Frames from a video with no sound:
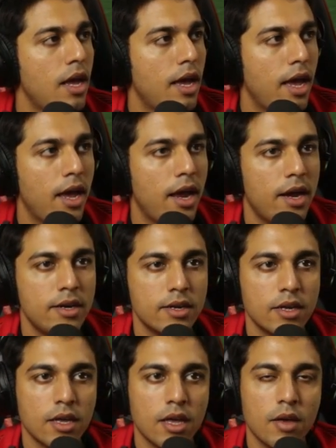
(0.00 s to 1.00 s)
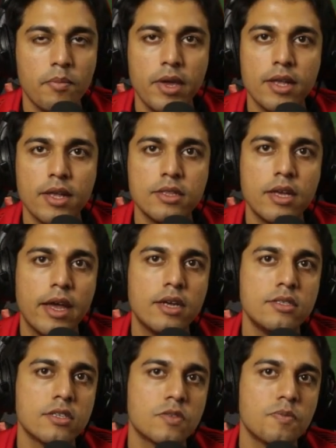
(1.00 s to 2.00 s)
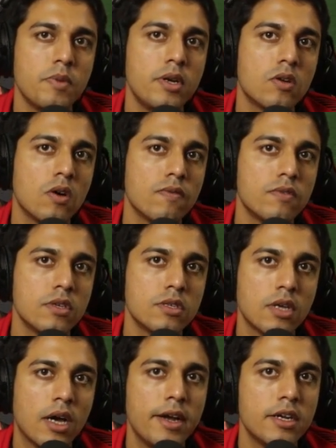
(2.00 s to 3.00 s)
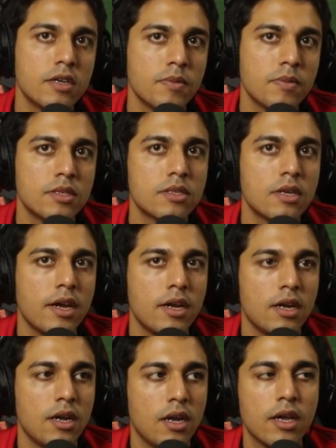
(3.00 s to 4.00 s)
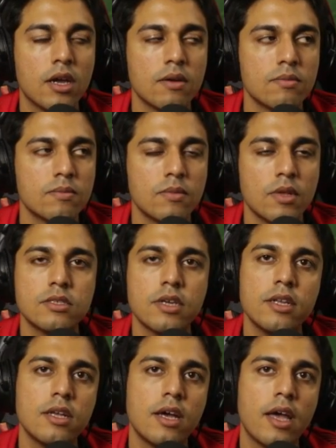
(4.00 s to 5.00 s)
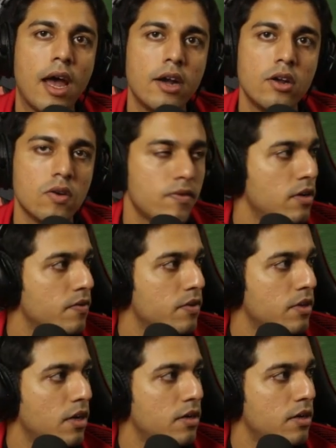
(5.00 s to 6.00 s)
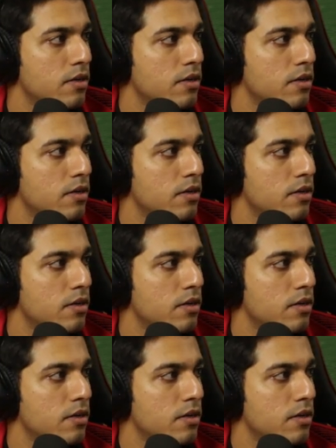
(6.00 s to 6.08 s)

and make the adjustment of this item inside the hand of avatar,